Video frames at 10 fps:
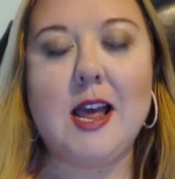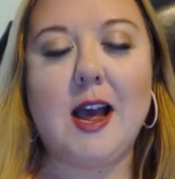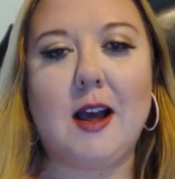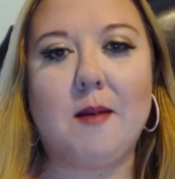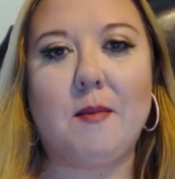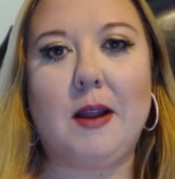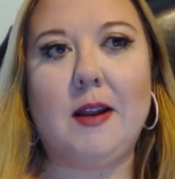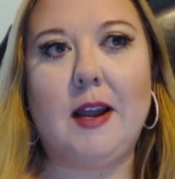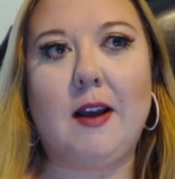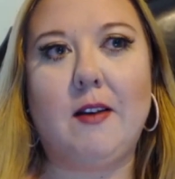I'm
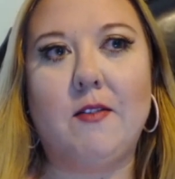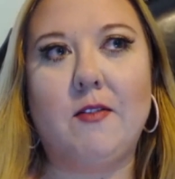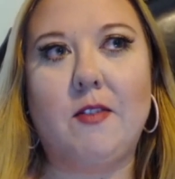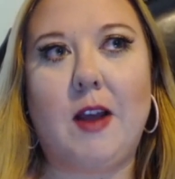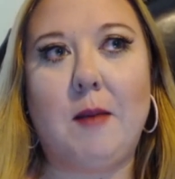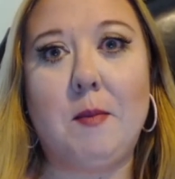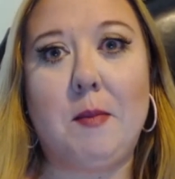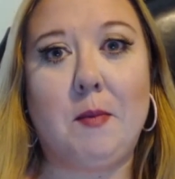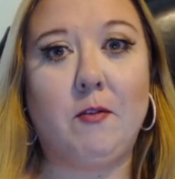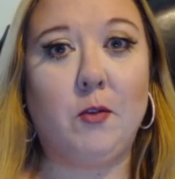a
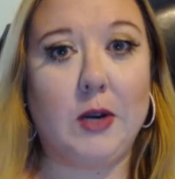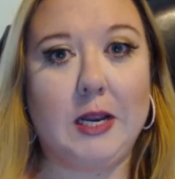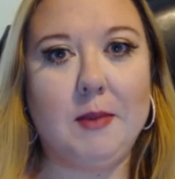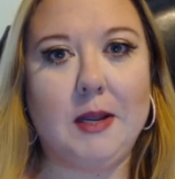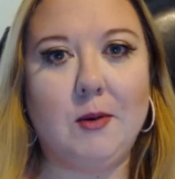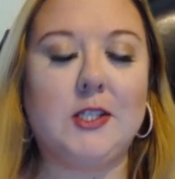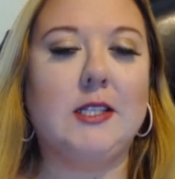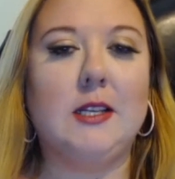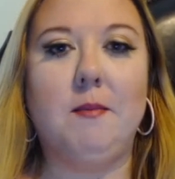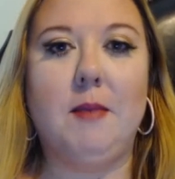member of GwynnieBee, which is
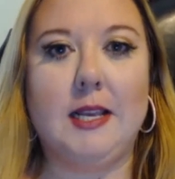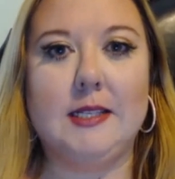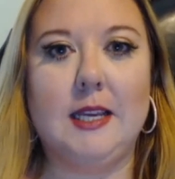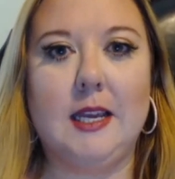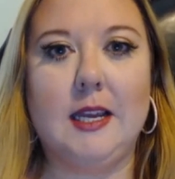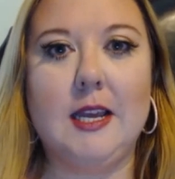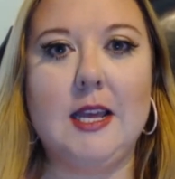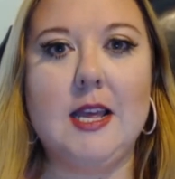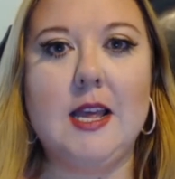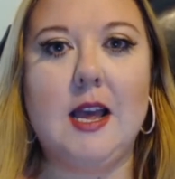an amazing
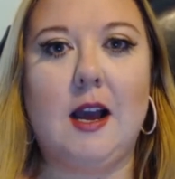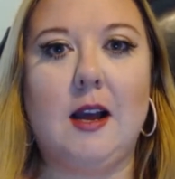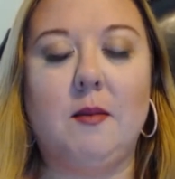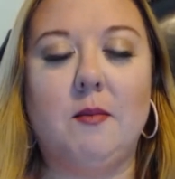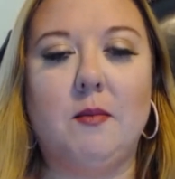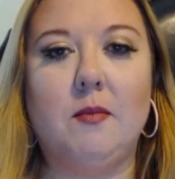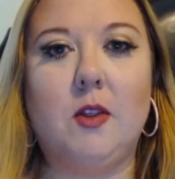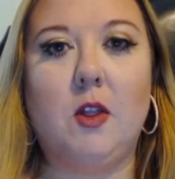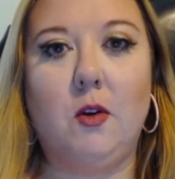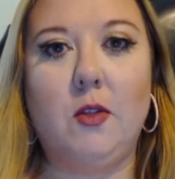
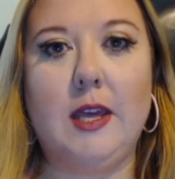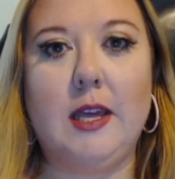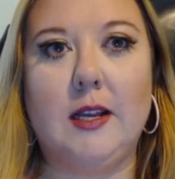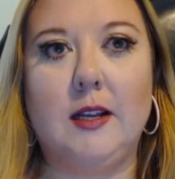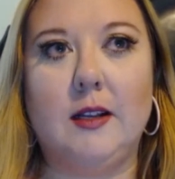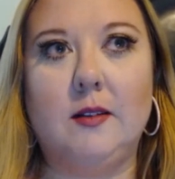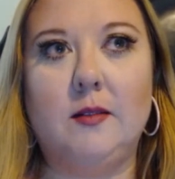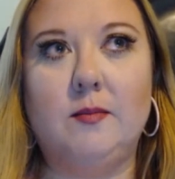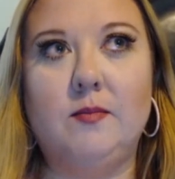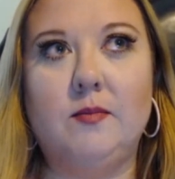clothing
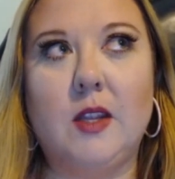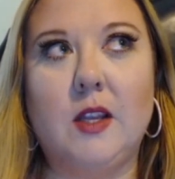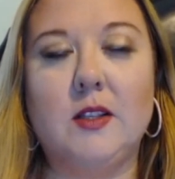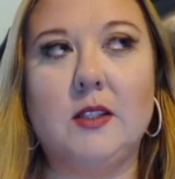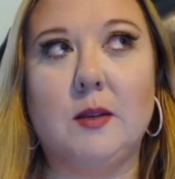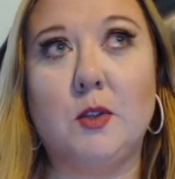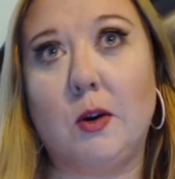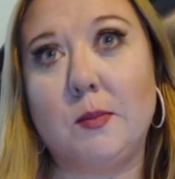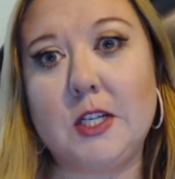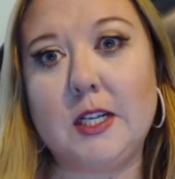
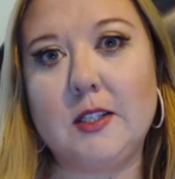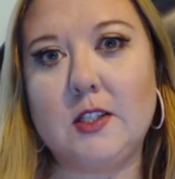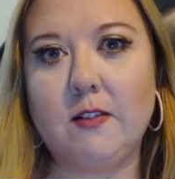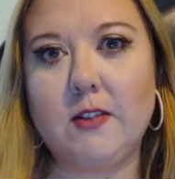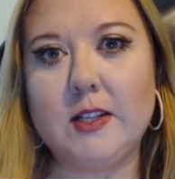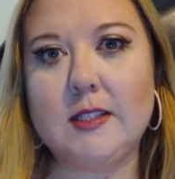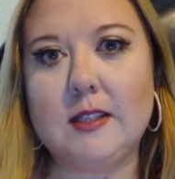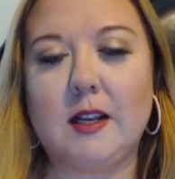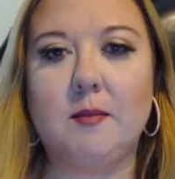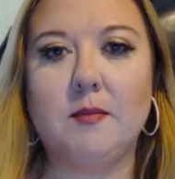subscription service,
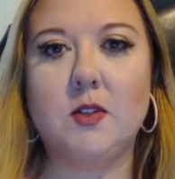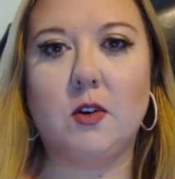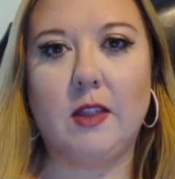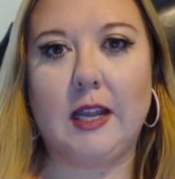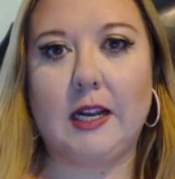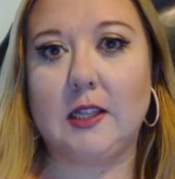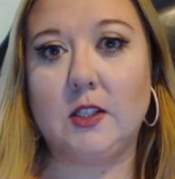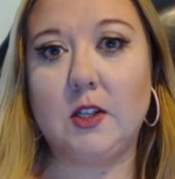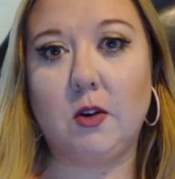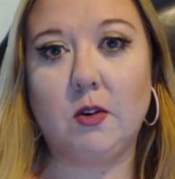sort of like a
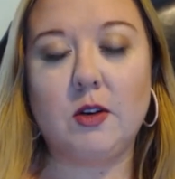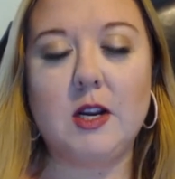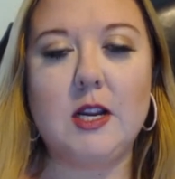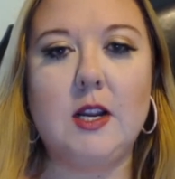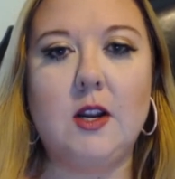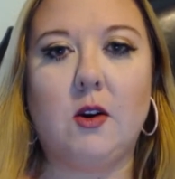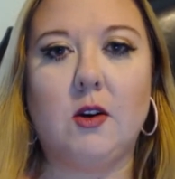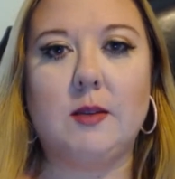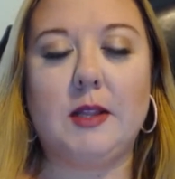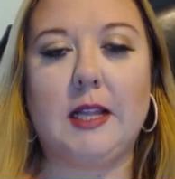Latote or
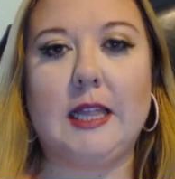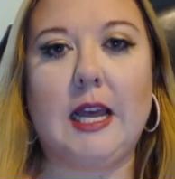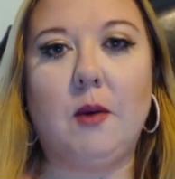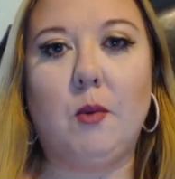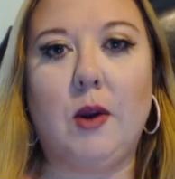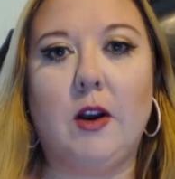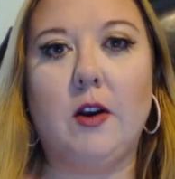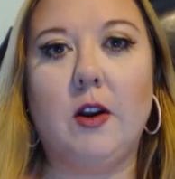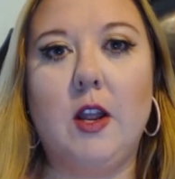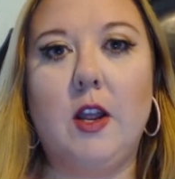something like that,
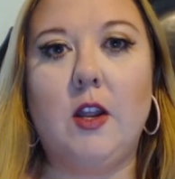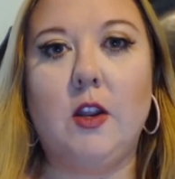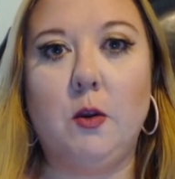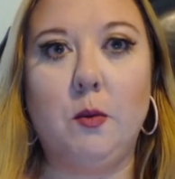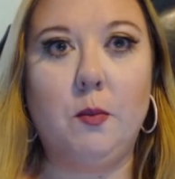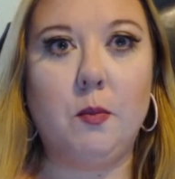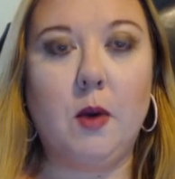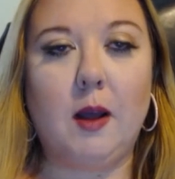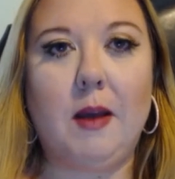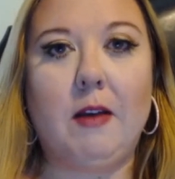where you
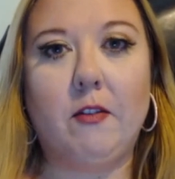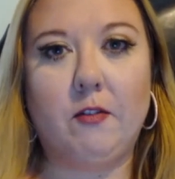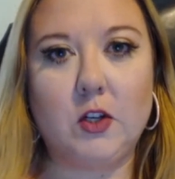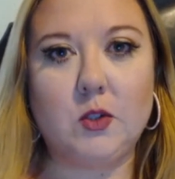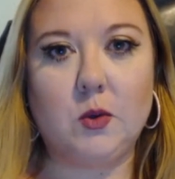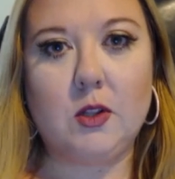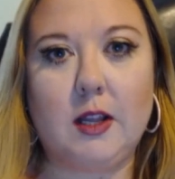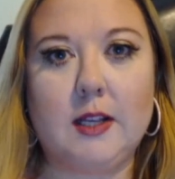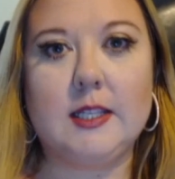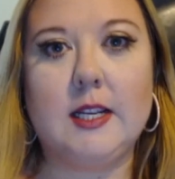have a virtual
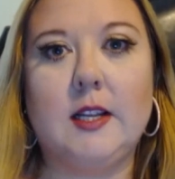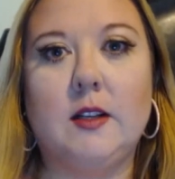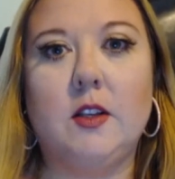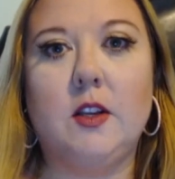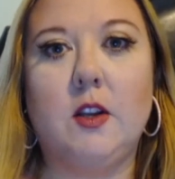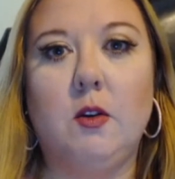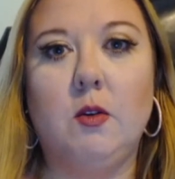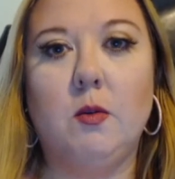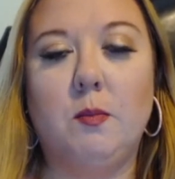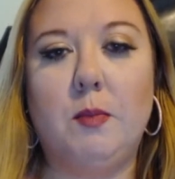closet,
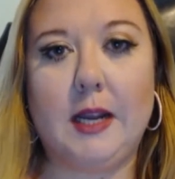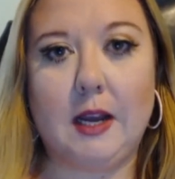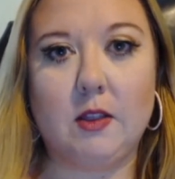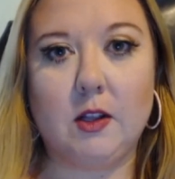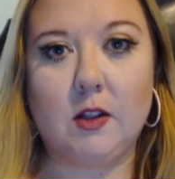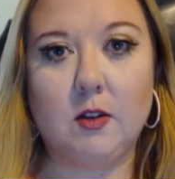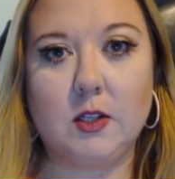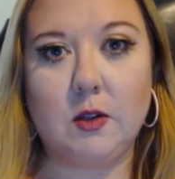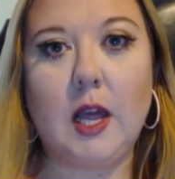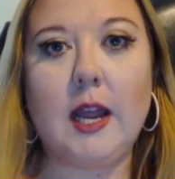you pick out the clothes
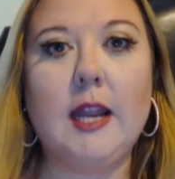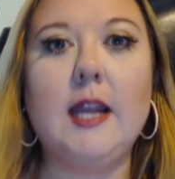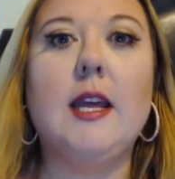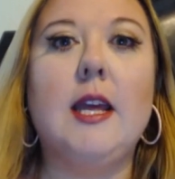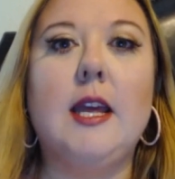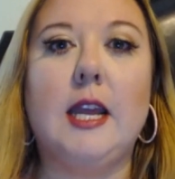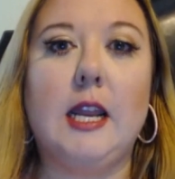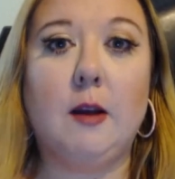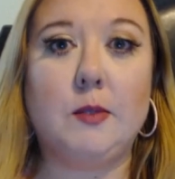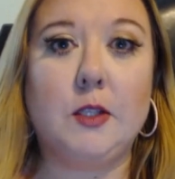you like, it
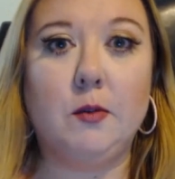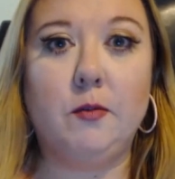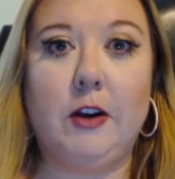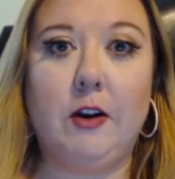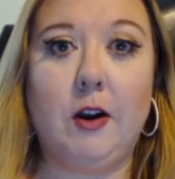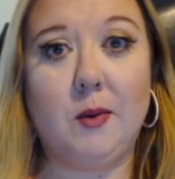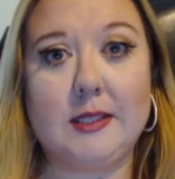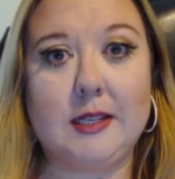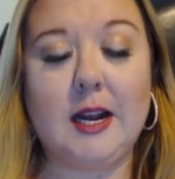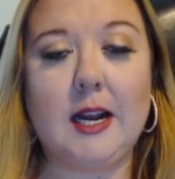helps you figure out what
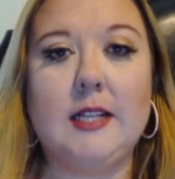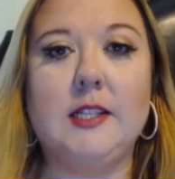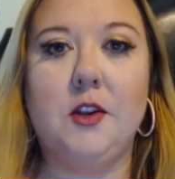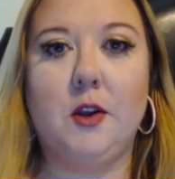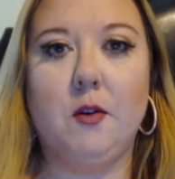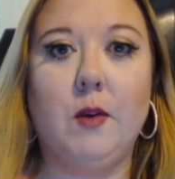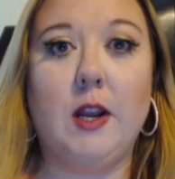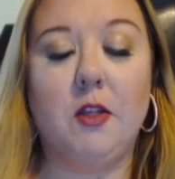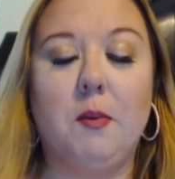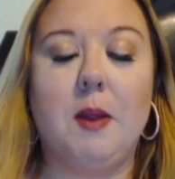size, and you can read
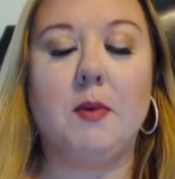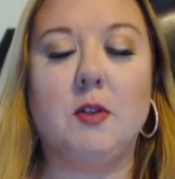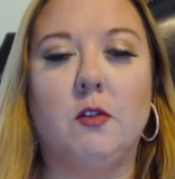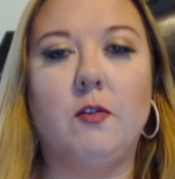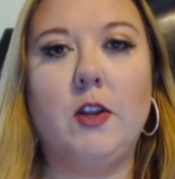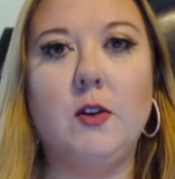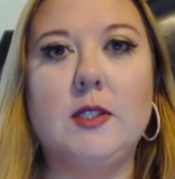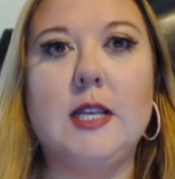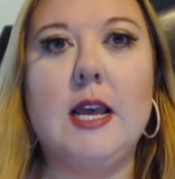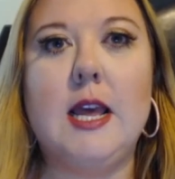other people's
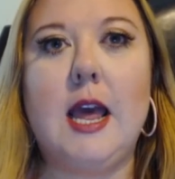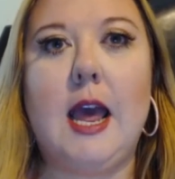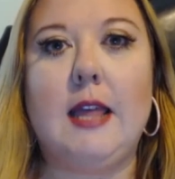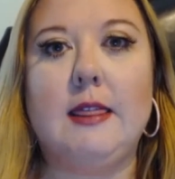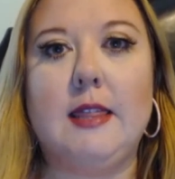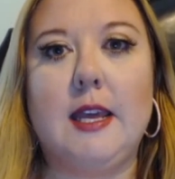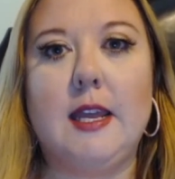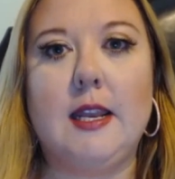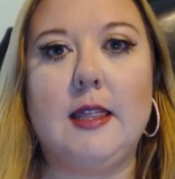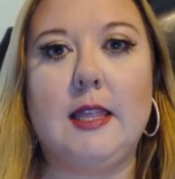reviews, and
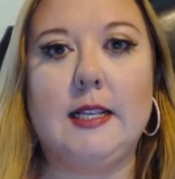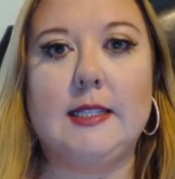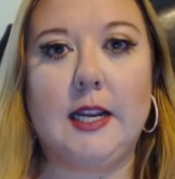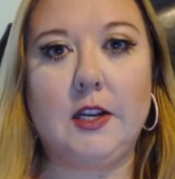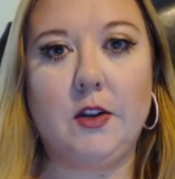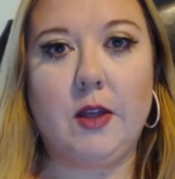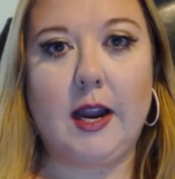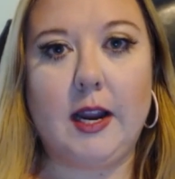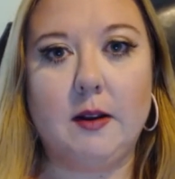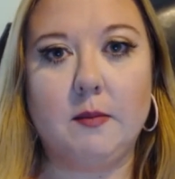then they send you the
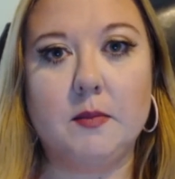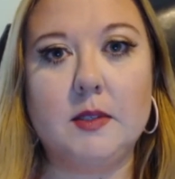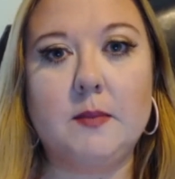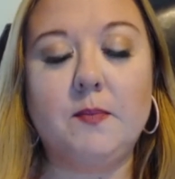items